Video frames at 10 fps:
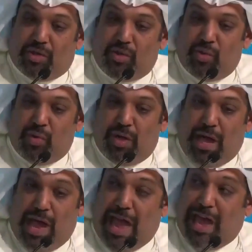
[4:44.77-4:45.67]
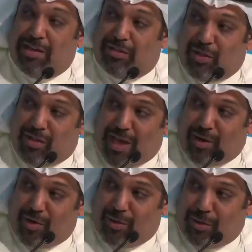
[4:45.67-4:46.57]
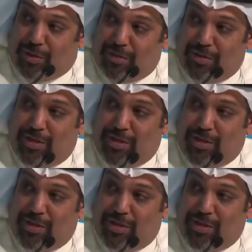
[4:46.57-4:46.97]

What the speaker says: Bahrain is very well positioned